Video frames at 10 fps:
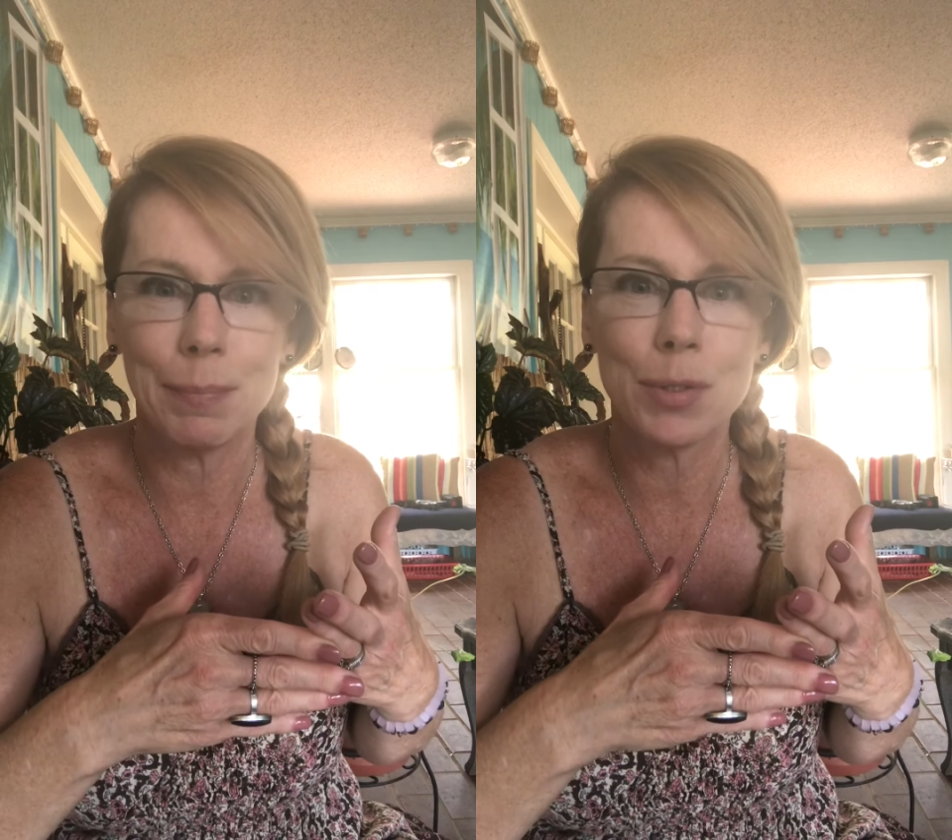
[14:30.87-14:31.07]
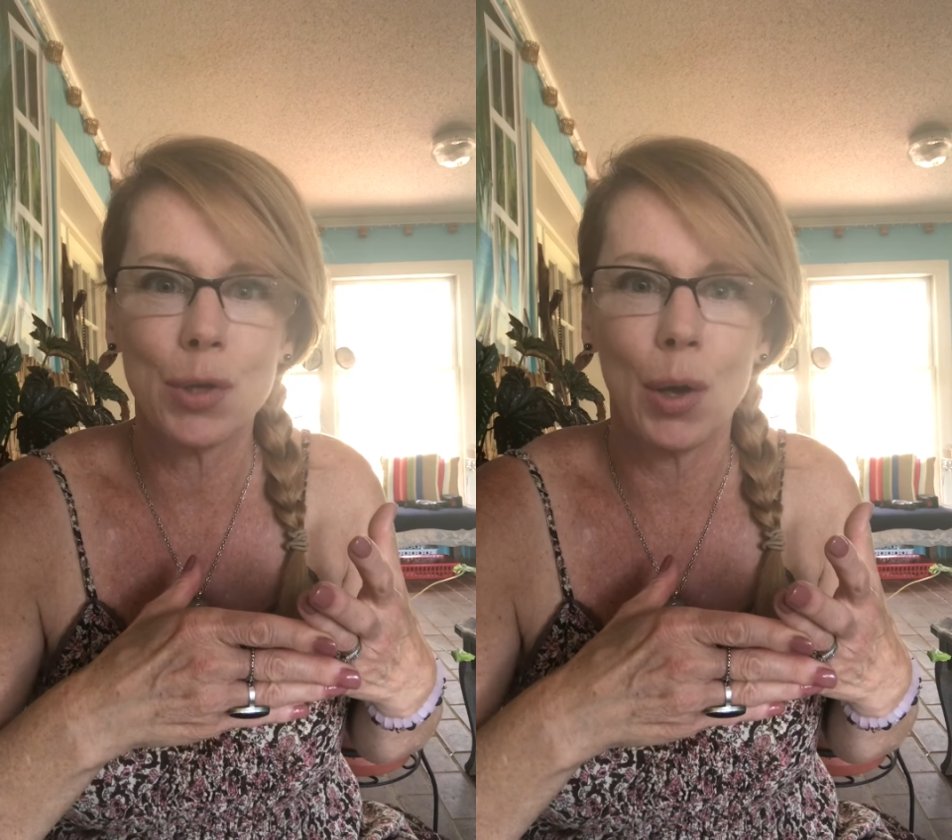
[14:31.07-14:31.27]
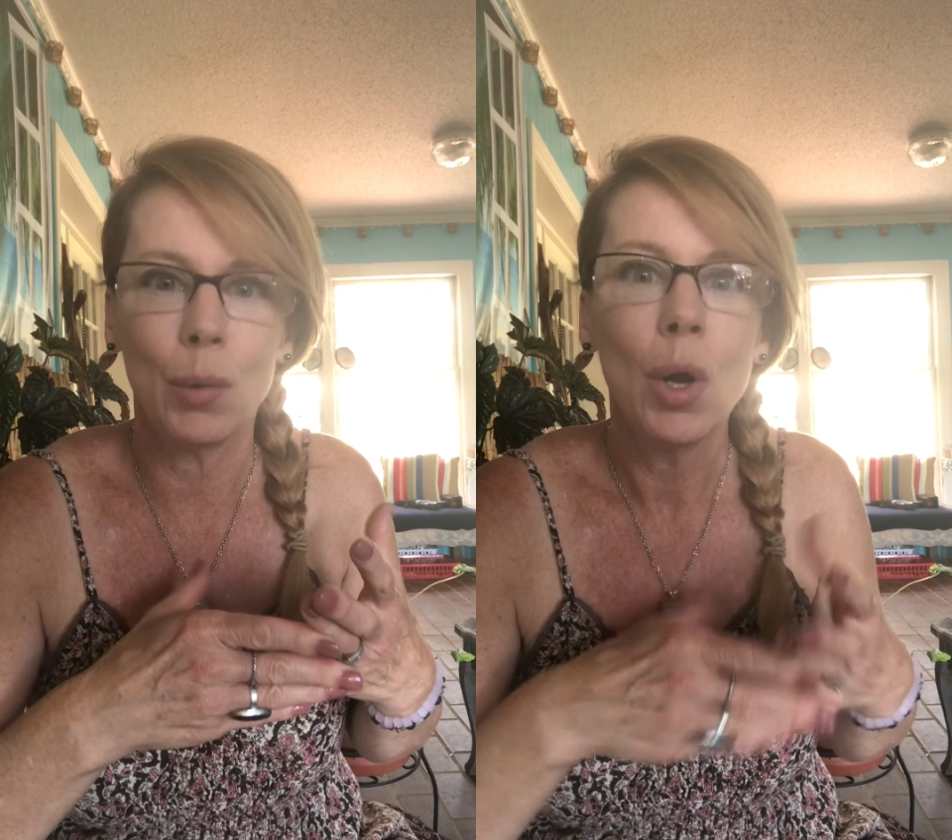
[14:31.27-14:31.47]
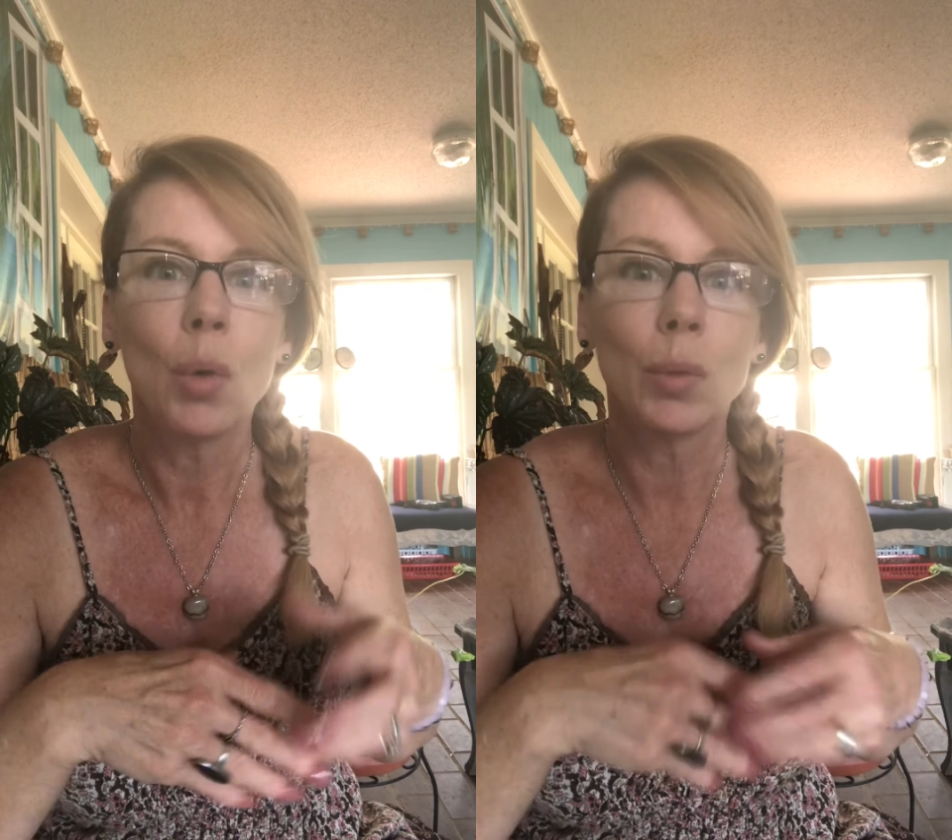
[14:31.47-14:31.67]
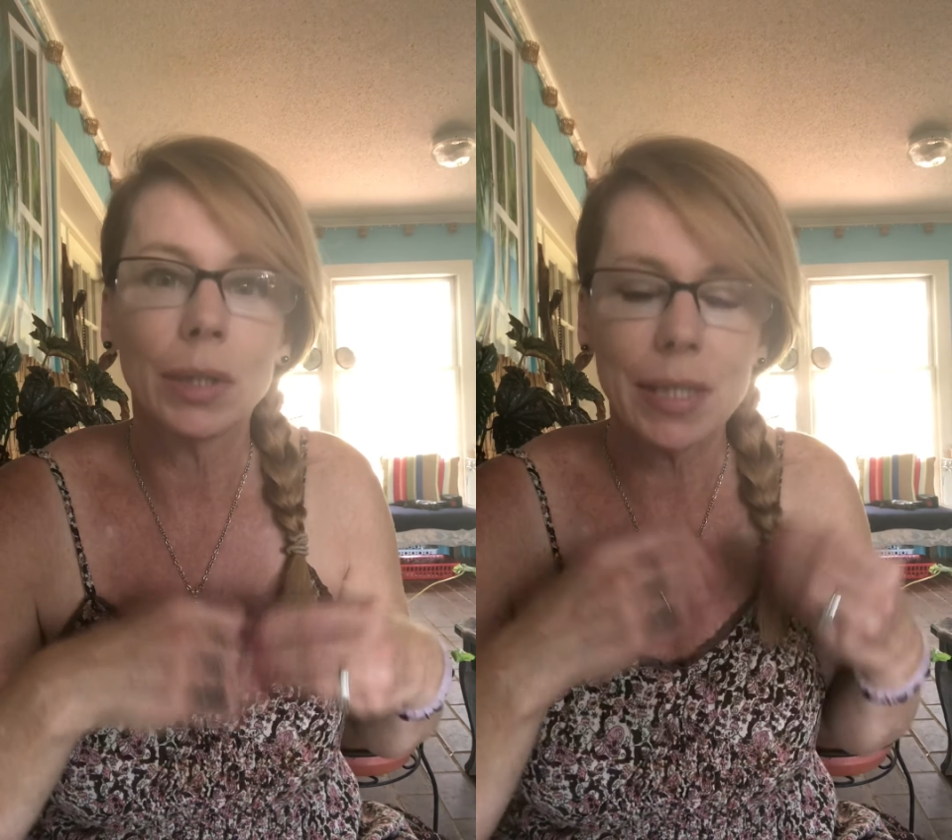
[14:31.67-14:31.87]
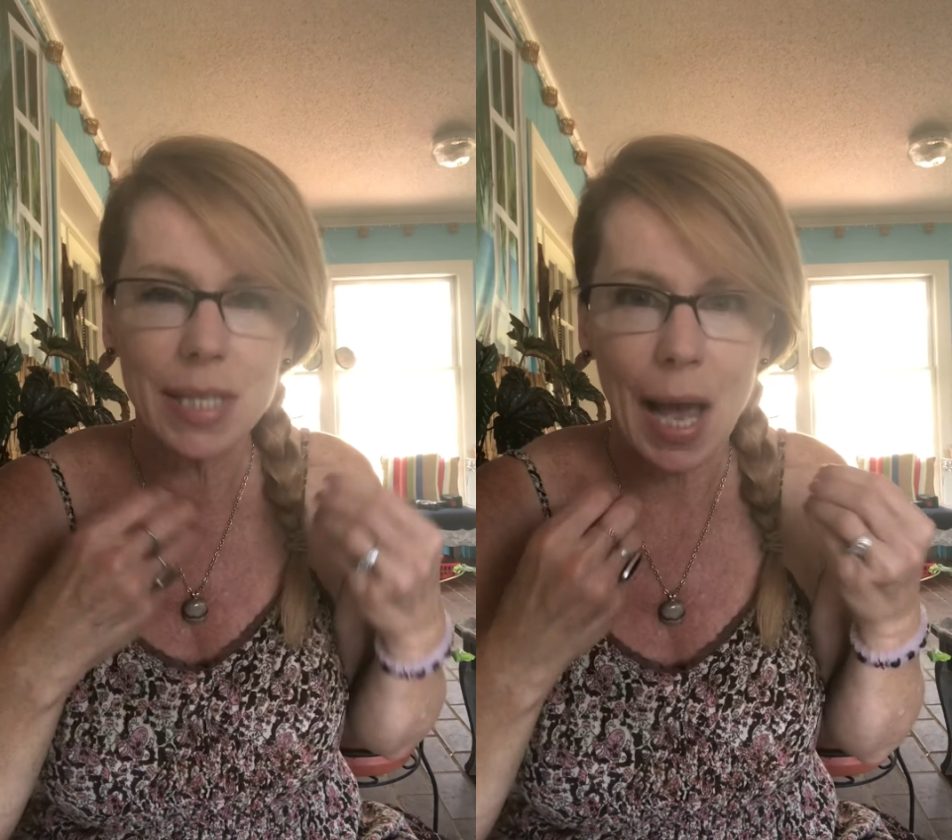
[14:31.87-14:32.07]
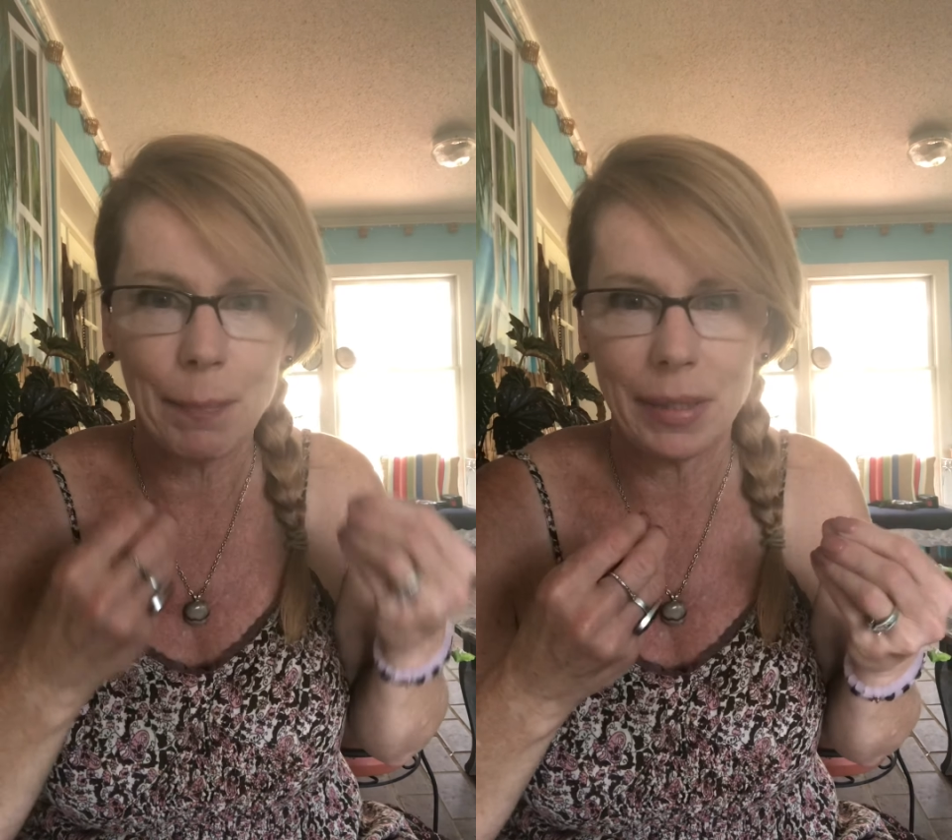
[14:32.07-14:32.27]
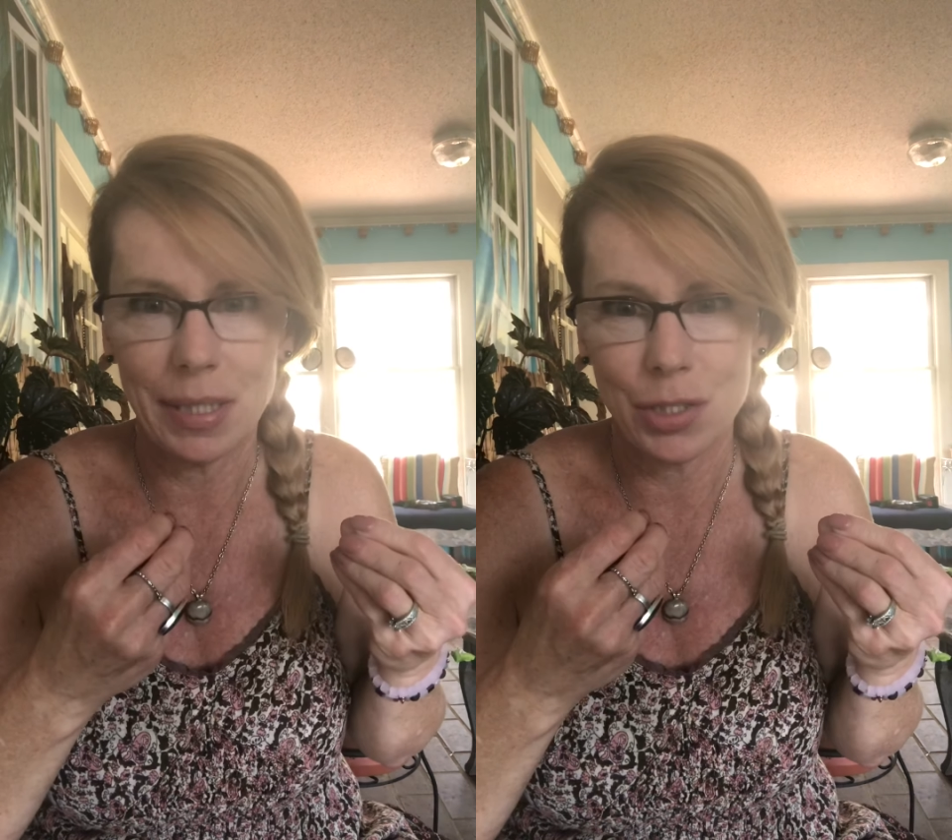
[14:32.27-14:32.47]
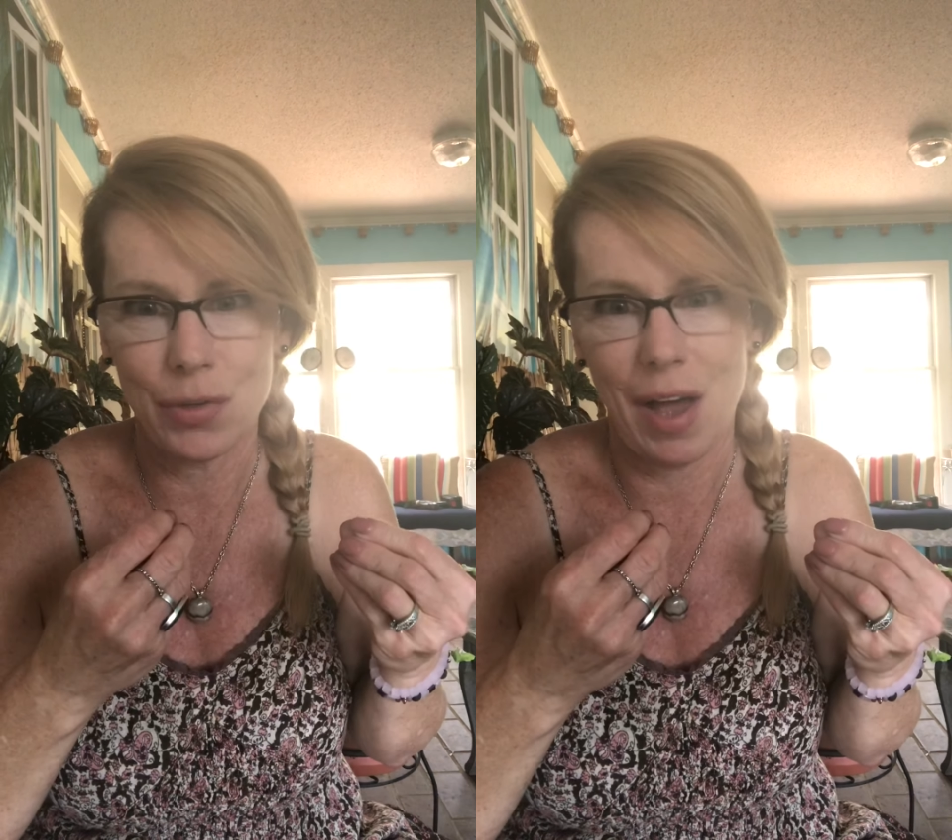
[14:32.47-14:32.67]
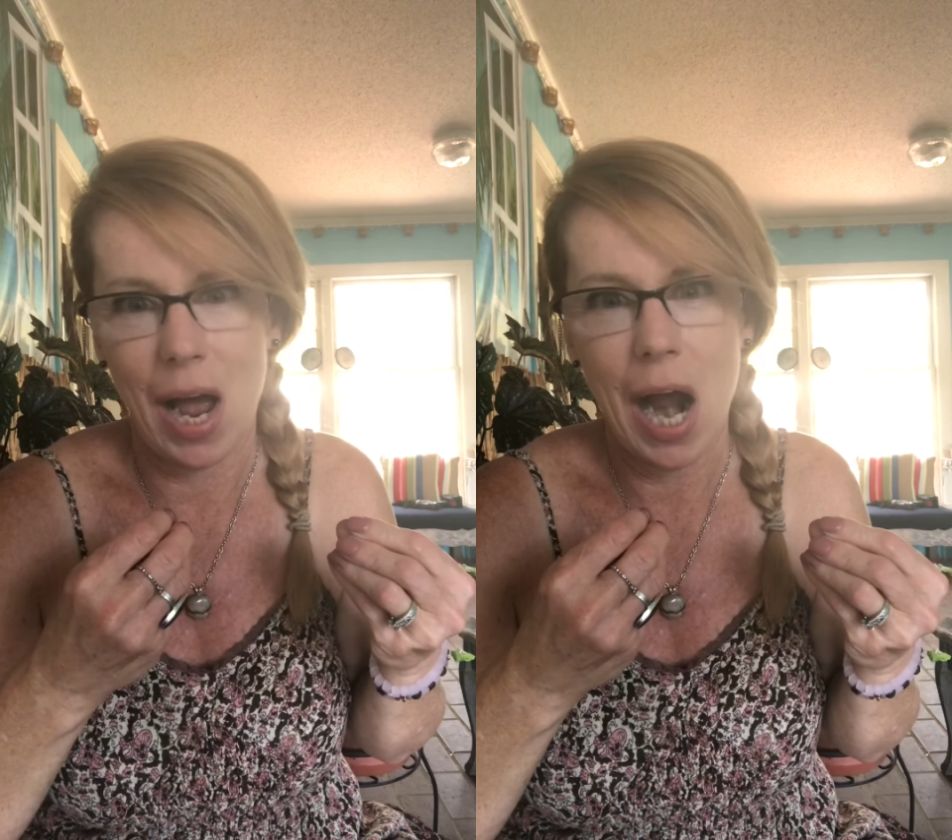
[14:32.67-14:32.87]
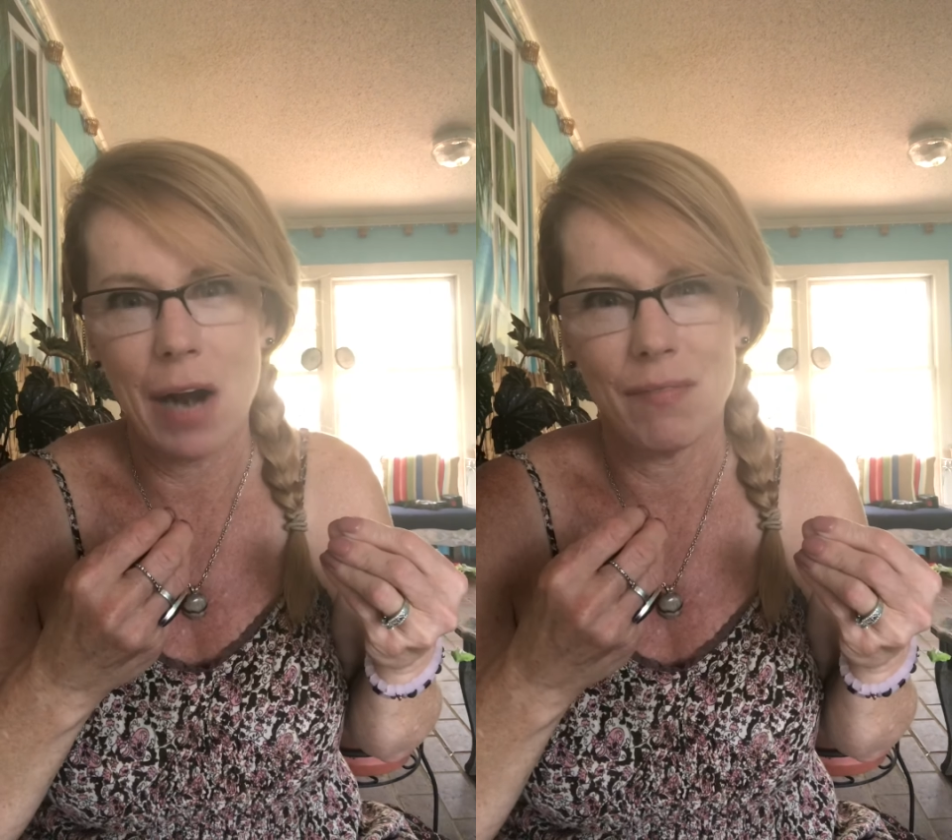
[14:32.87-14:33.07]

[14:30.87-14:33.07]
So really tapping into that higher